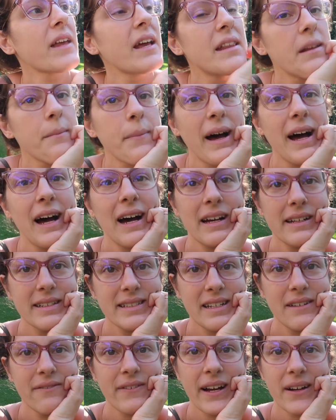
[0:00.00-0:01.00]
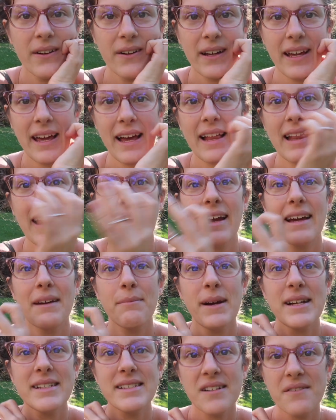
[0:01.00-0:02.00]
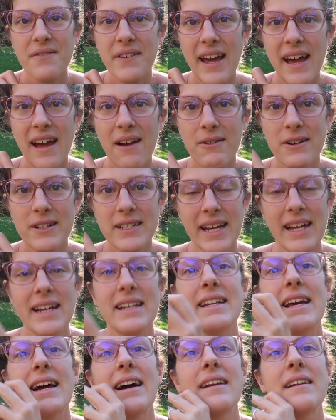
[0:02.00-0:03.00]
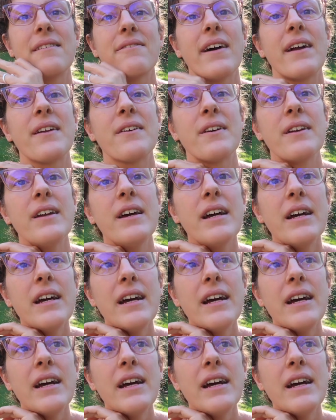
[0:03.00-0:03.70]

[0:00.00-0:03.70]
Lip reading: in the past, if I don't get like my self-care routine down, if I don't